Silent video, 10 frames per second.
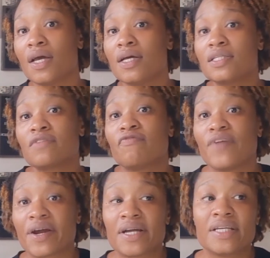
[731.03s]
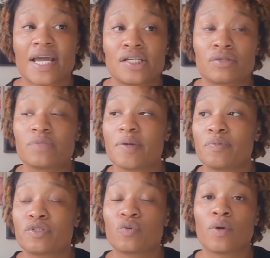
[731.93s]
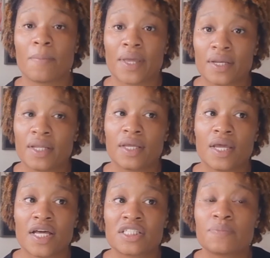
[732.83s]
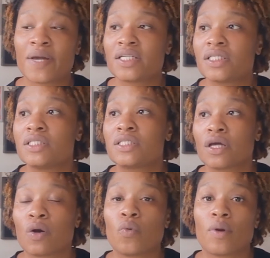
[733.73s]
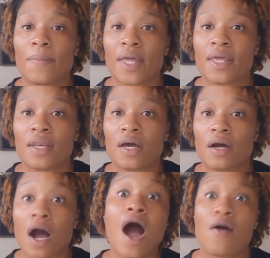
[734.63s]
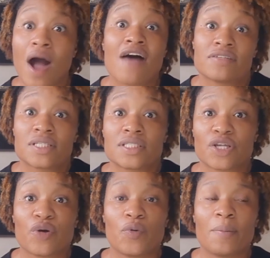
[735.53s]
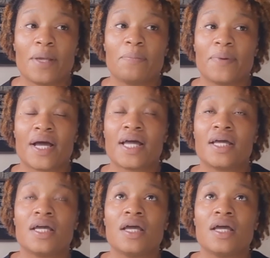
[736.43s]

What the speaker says: some very dangerous people to women, especially single women. Obviously single women, but